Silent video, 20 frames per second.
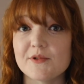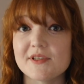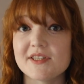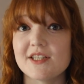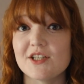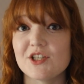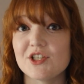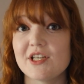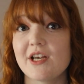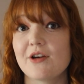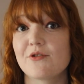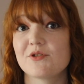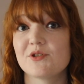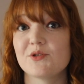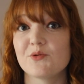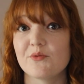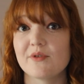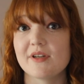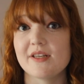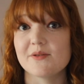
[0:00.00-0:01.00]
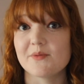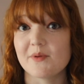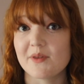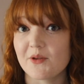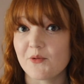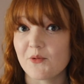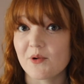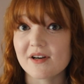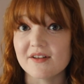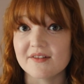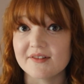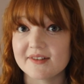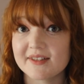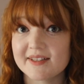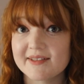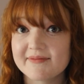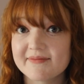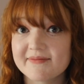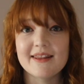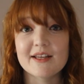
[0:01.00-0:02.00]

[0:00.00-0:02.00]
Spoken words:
was to share stories with the world.